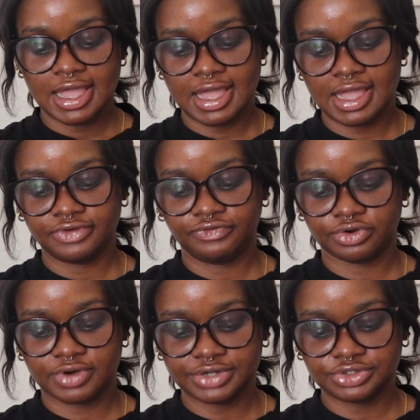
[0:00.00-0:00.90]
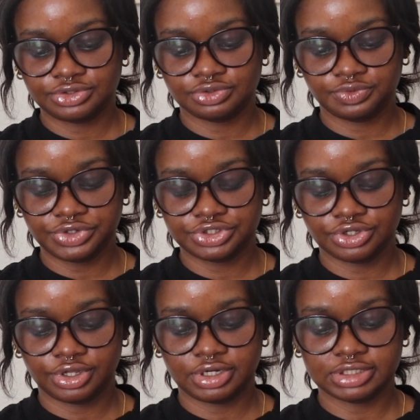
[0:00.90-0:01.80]
And for graduate
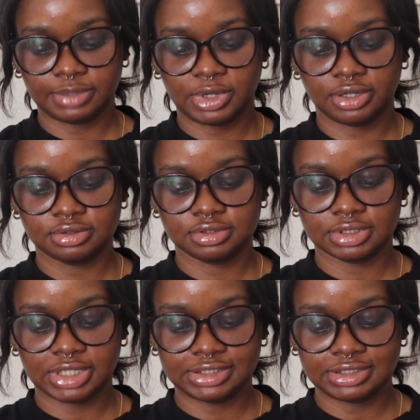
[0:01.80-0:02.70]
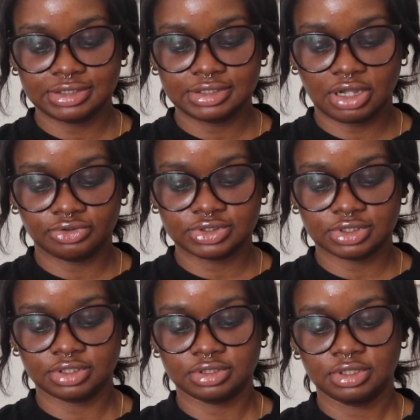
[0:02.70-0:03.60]
tuition is about
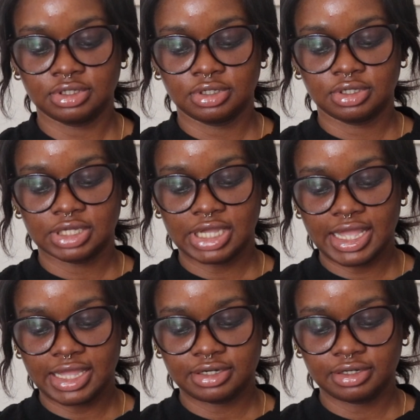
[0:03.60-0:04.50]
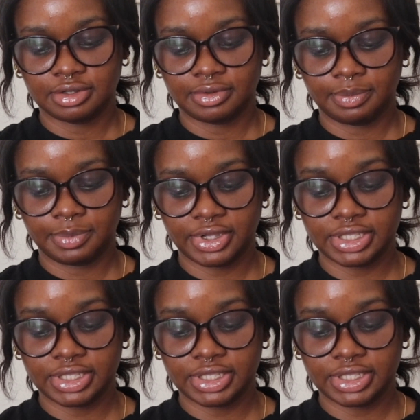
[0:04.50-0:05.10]
19,000 CAD per